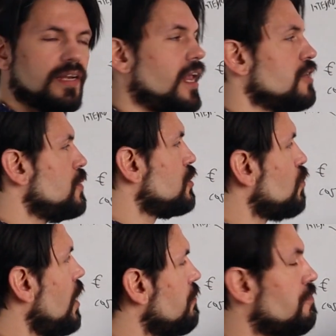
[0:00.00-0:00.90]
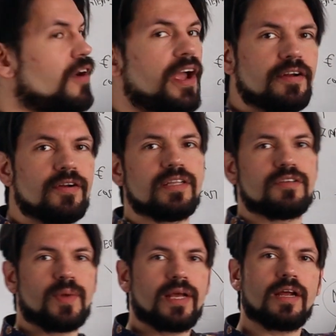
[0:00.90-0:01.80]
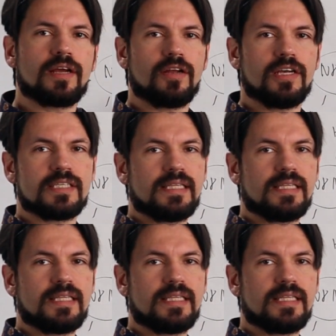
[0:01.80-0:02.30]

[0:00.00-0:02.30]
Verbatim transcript: It allows me to write finer and to make like a nice